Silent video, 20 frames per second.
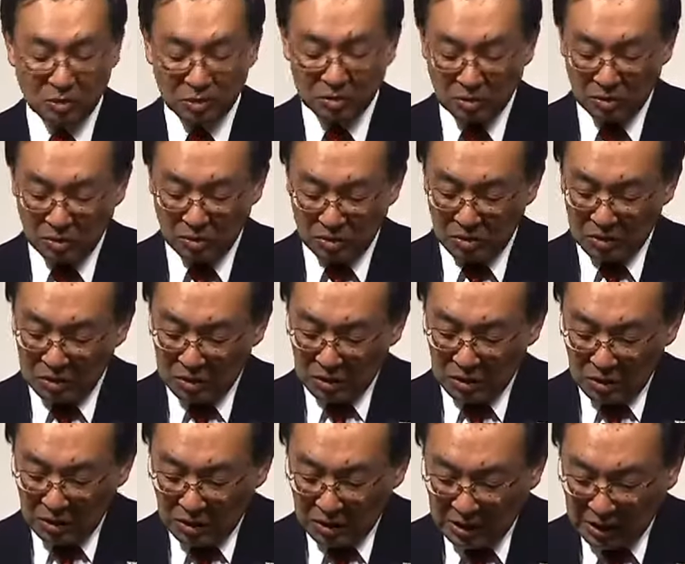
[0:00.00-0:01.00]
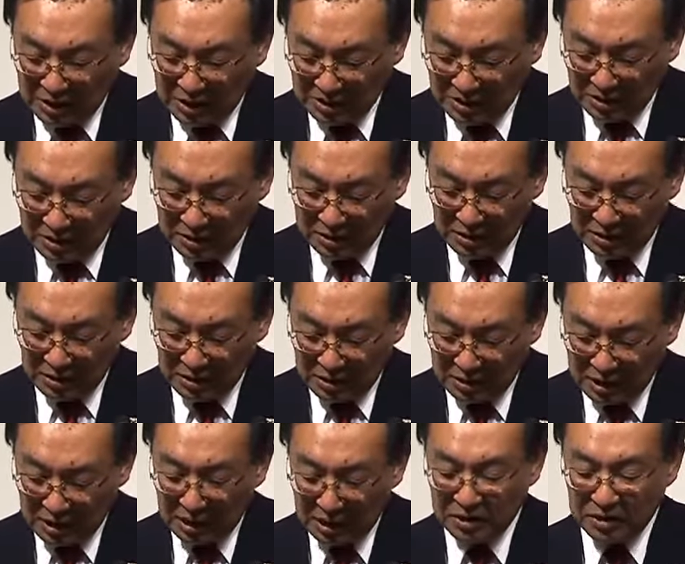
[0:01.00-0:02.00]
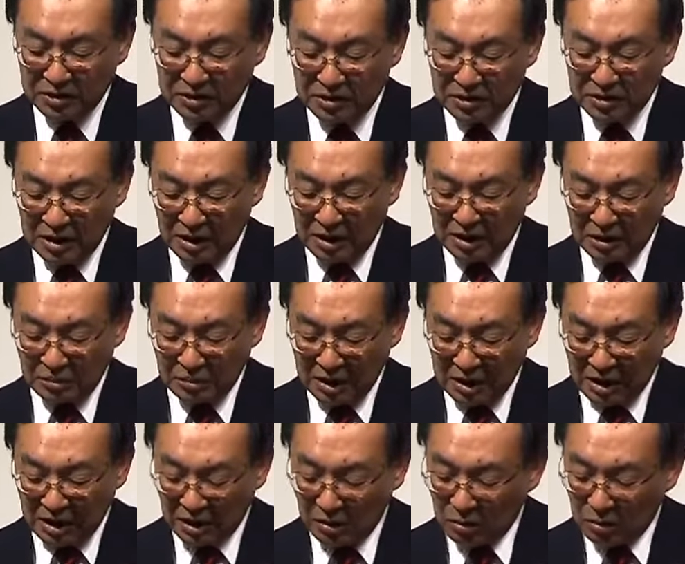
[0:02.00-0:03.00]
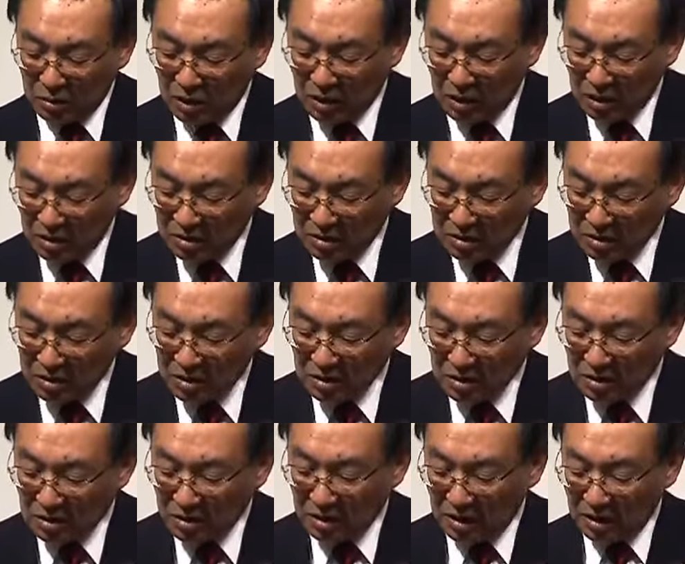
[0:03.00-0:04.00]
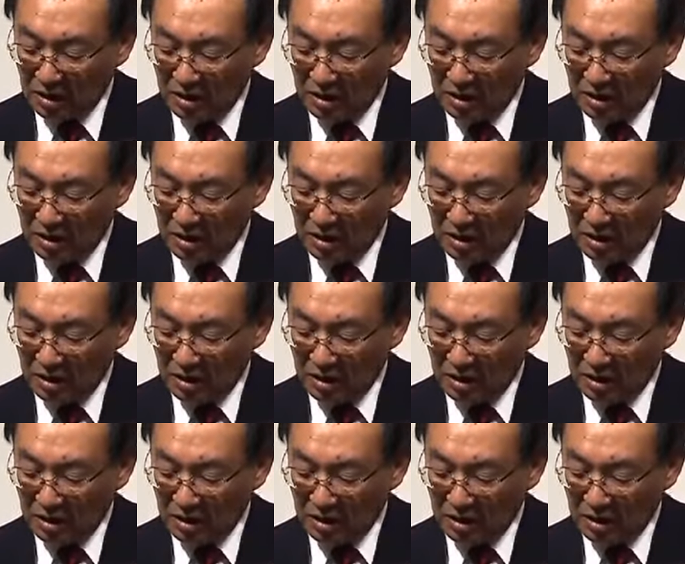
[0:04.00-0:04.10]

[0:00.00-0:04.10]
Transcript: Uh, they, uh, Toyota has been working on hybrids and plug-in hybrids,